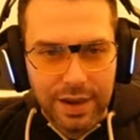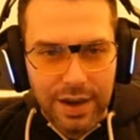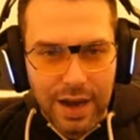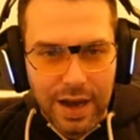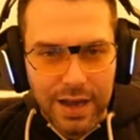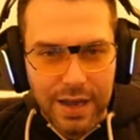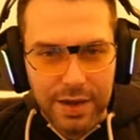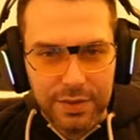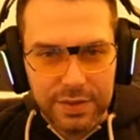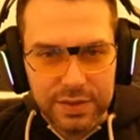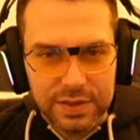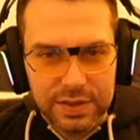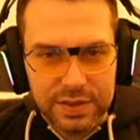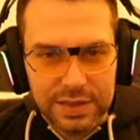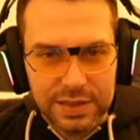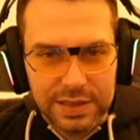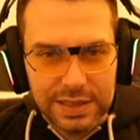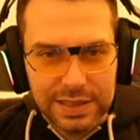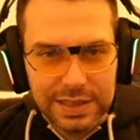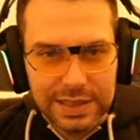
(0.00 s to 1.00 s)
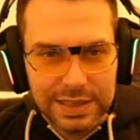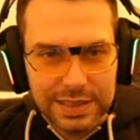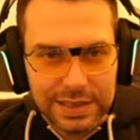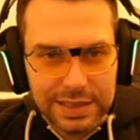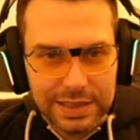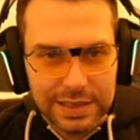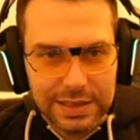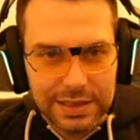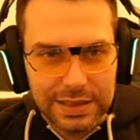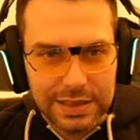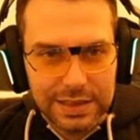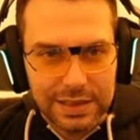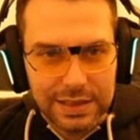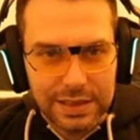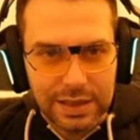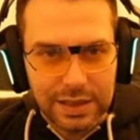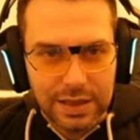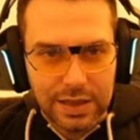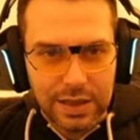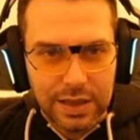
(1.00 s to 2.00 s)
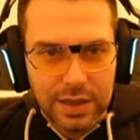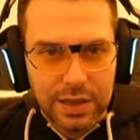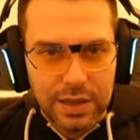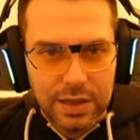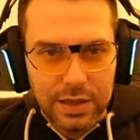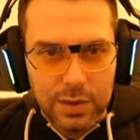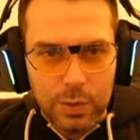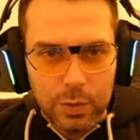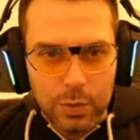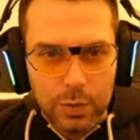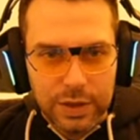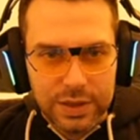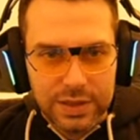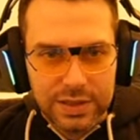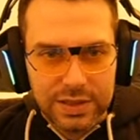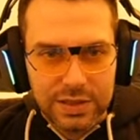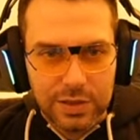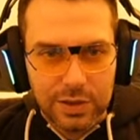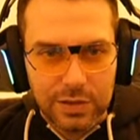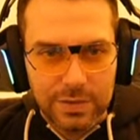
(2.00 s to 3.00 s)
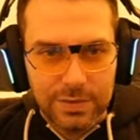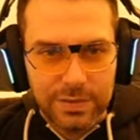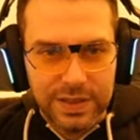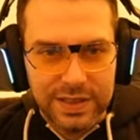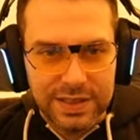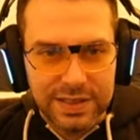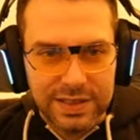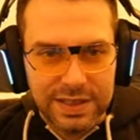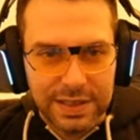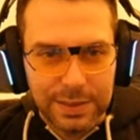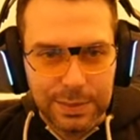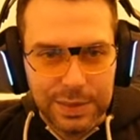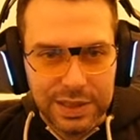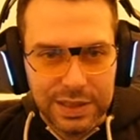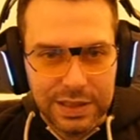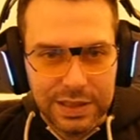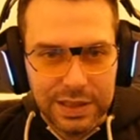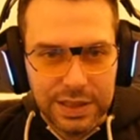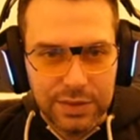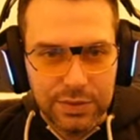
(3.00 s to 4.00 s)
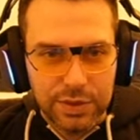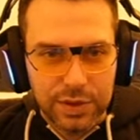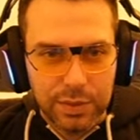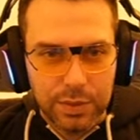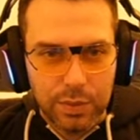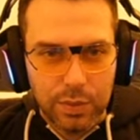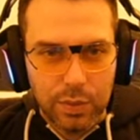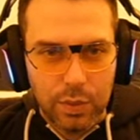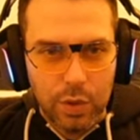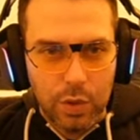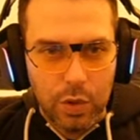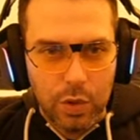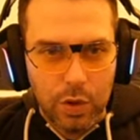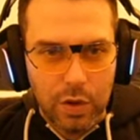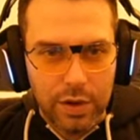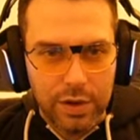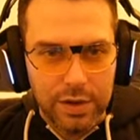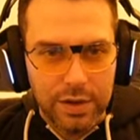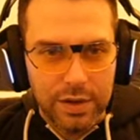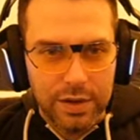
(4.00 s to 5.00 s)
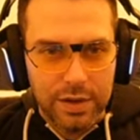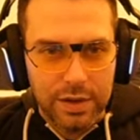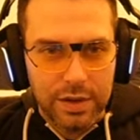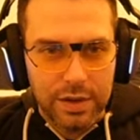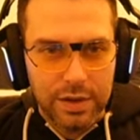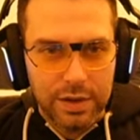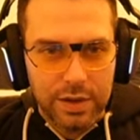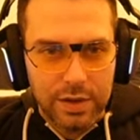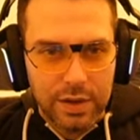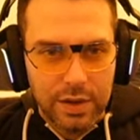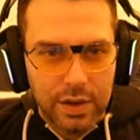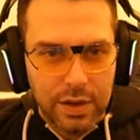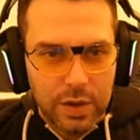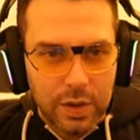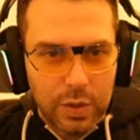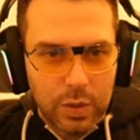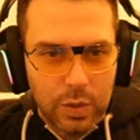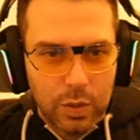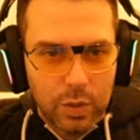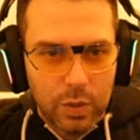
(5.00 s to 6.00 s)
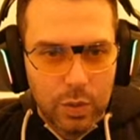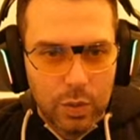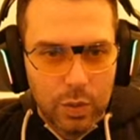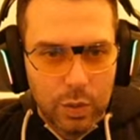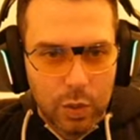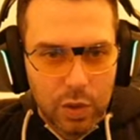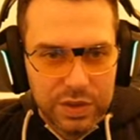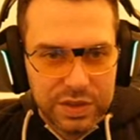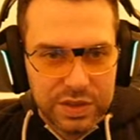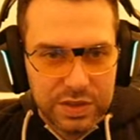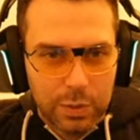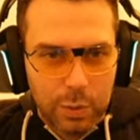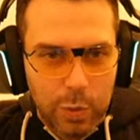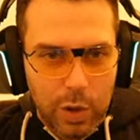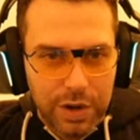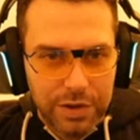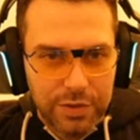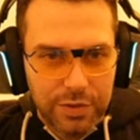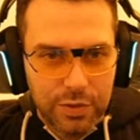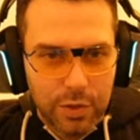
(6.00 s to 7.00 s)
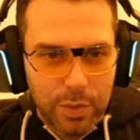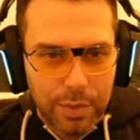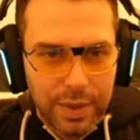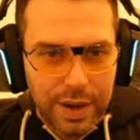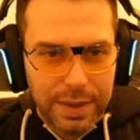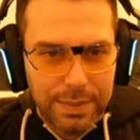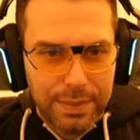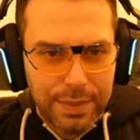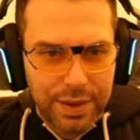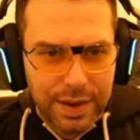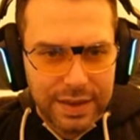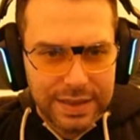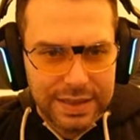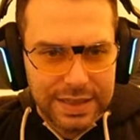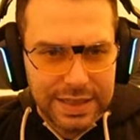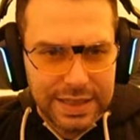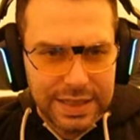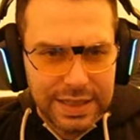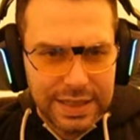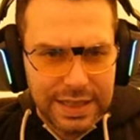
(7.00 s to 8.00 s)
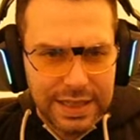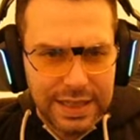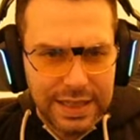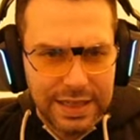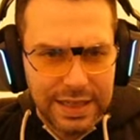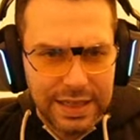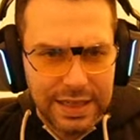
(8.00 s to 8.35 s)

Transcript: I have seen, which is convincing me even more, was the one from my buddy.